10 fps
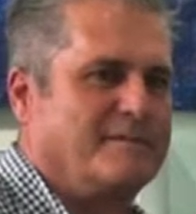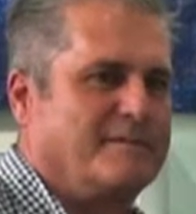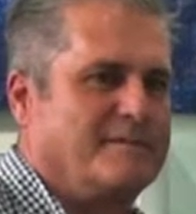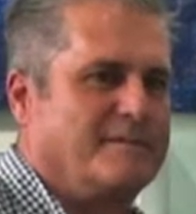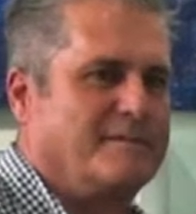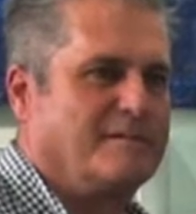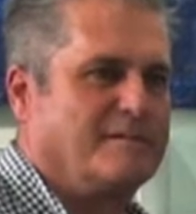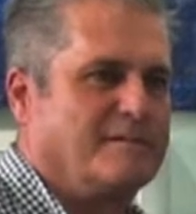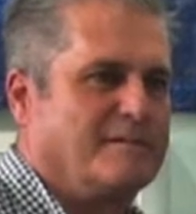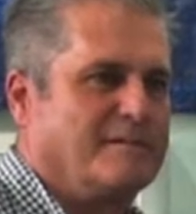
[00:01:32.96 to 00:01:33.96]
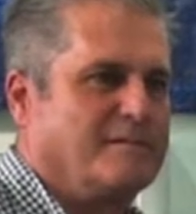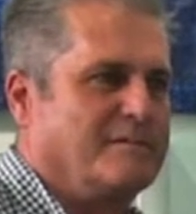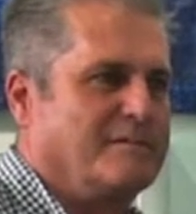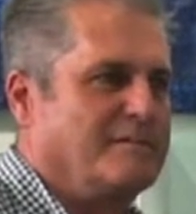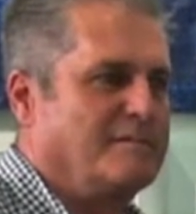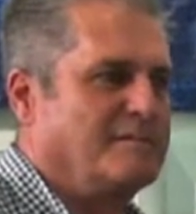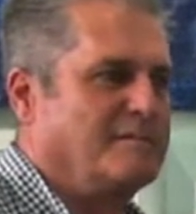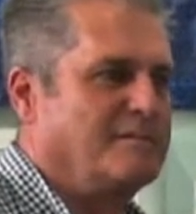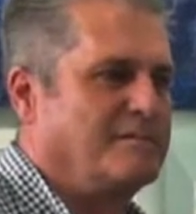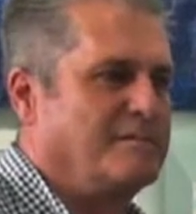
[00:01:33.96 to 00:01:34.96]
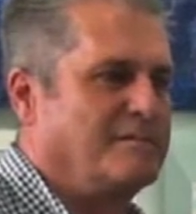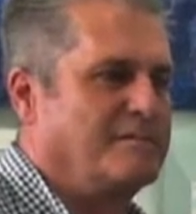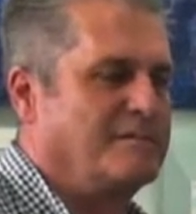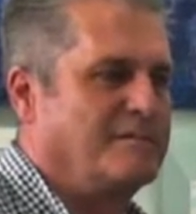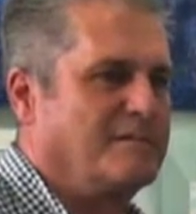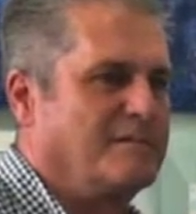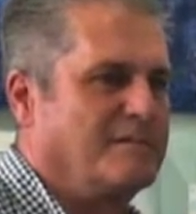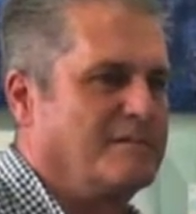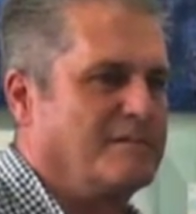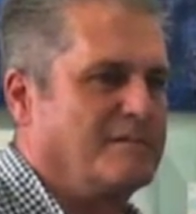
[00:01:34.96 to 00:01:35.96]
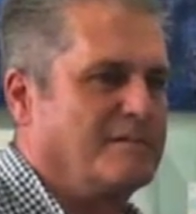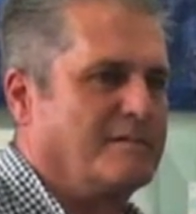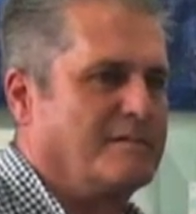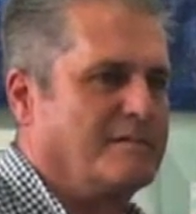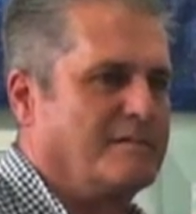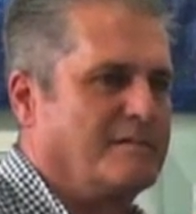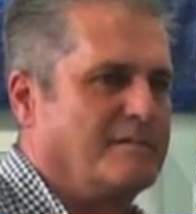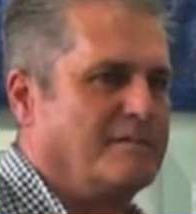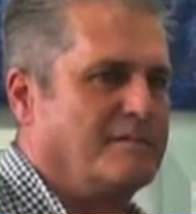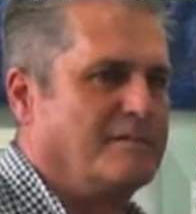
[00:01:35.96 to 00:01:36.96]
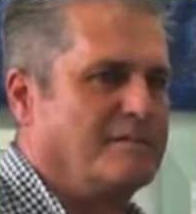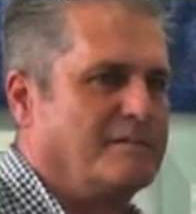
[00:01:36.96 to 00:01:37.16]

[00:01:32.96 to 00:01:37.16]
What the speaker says: The person shown says nothing.